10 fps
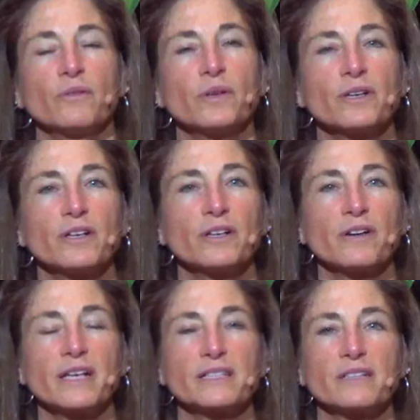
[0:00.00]
we're
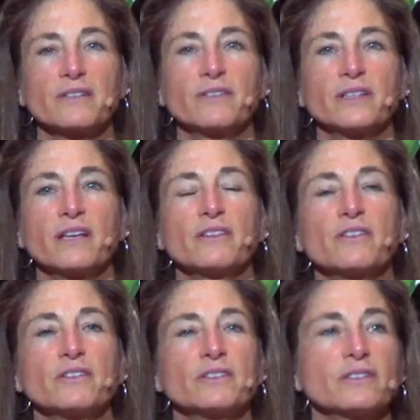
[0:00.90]
aggressive, and then
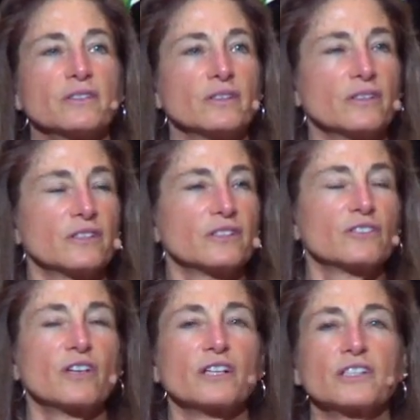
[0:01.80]
there's the
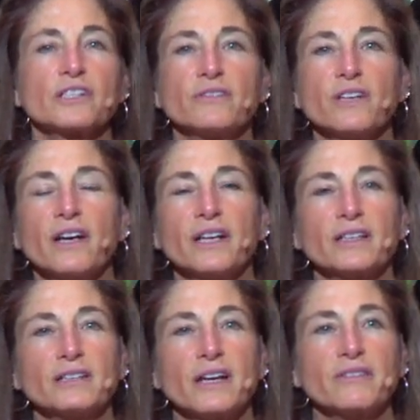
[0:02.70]
destruction of
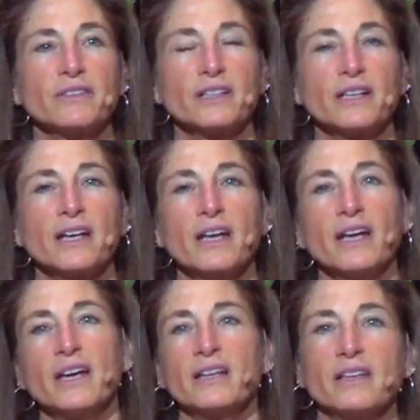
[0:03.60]
9/11,
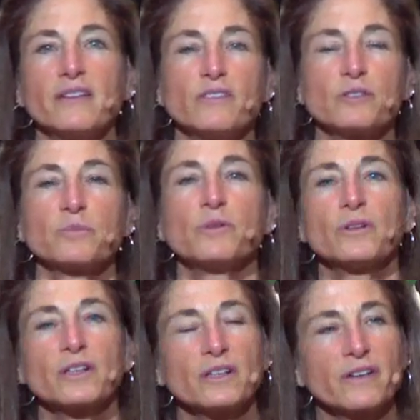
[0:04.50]
and then there's
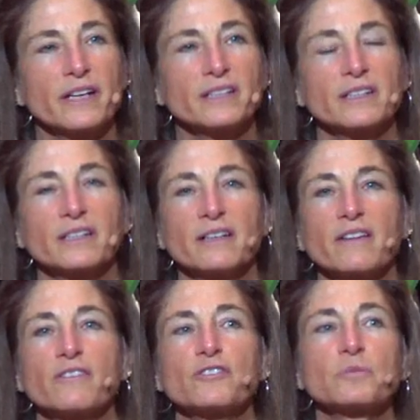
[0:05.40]
more aggression, and
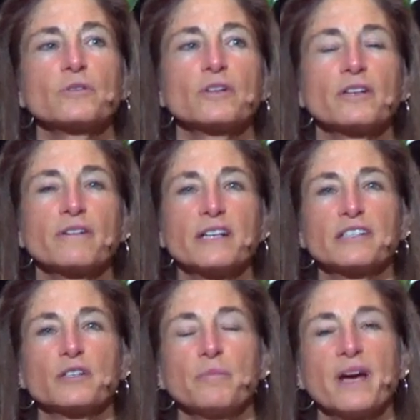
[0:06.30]
then there's more
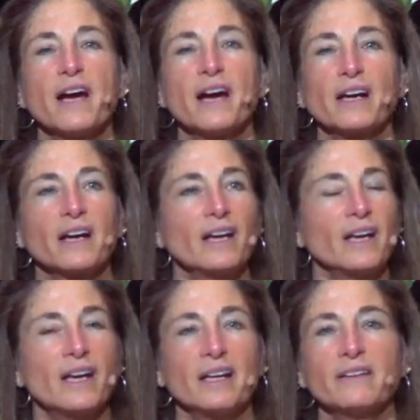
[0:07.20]
aggression back,
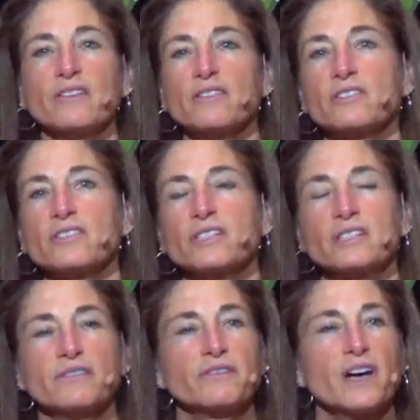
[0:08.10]
and then there's the
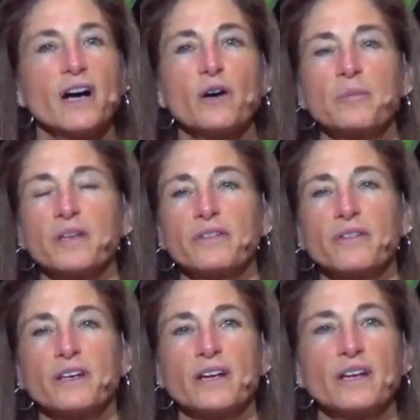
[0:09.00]
defilement of
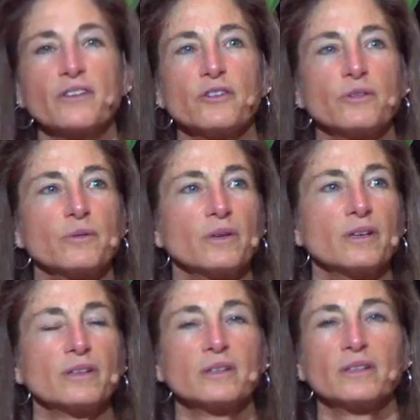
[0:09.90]

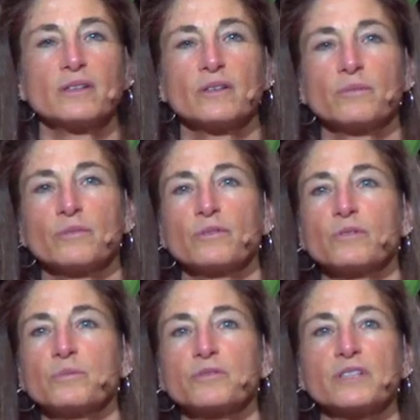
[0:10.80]
another, you know,
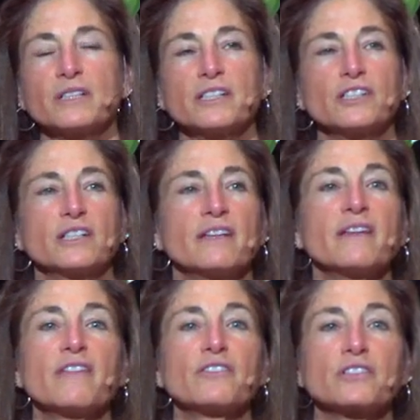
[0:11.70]
group's religion, and
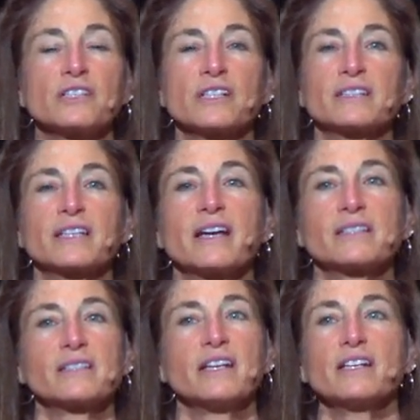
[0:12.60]
then there's an
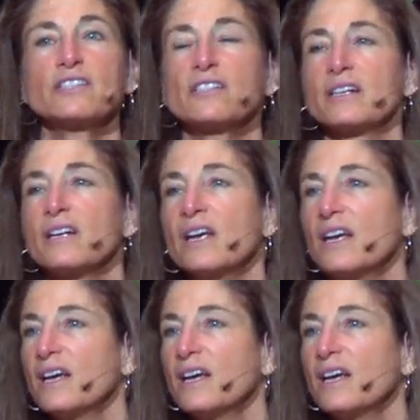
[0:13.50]
assassination,